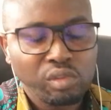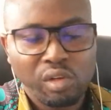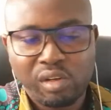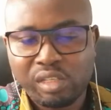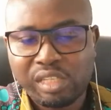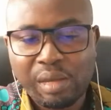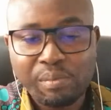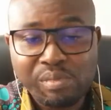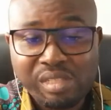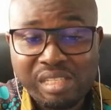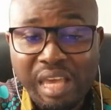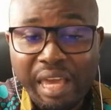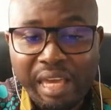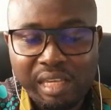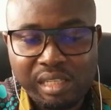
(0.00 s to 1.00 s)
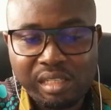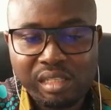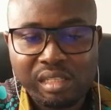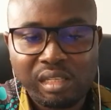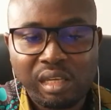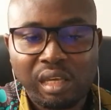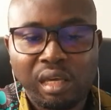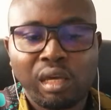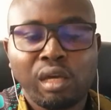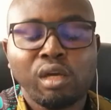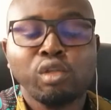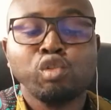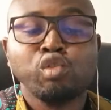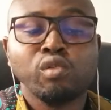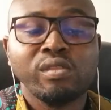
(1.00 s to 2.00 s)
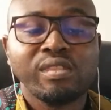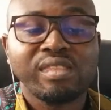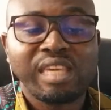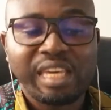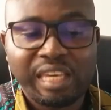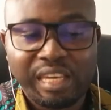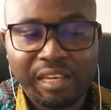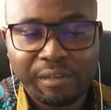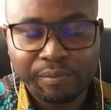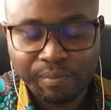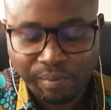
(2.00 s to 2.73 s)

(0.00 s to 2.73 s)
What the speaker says: some seconds to think.